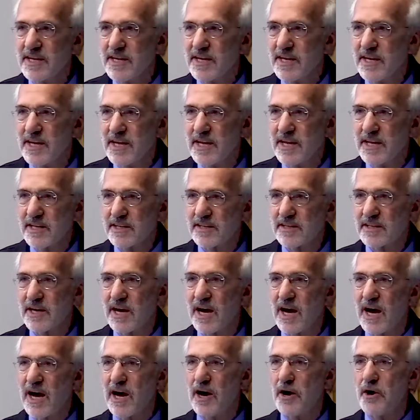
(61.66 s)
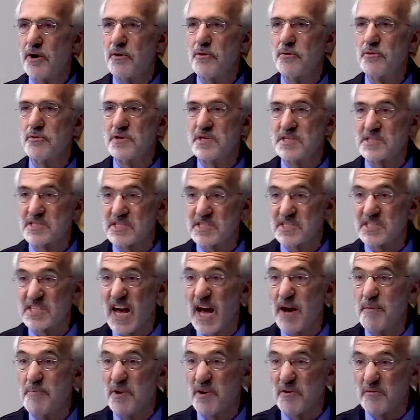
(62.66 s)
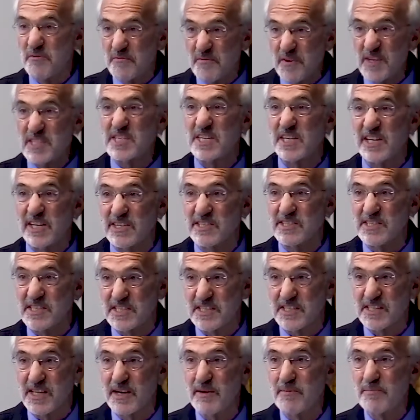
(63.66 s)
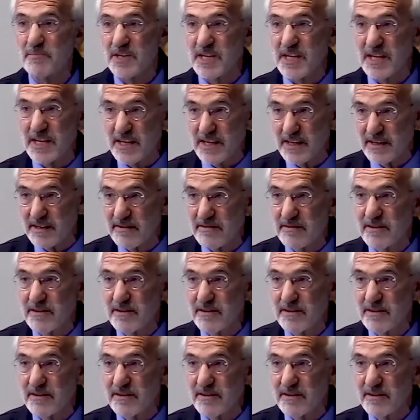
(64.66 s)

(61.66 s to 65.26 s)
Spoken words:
and how this cyber physical system, the